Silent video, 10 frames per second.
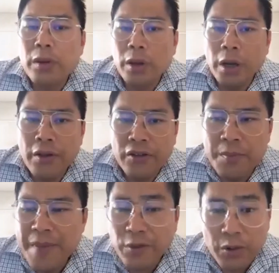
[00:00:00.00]
There's an
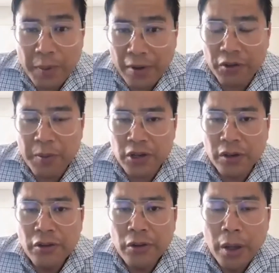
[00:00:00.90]
immense respect for
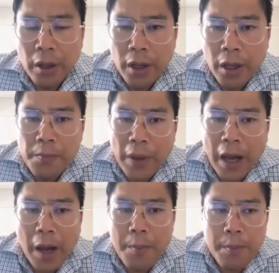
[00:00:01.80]
specialists
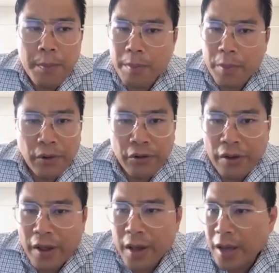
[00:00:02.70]
because
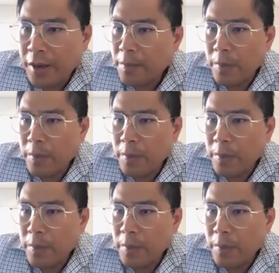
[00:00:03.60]
they're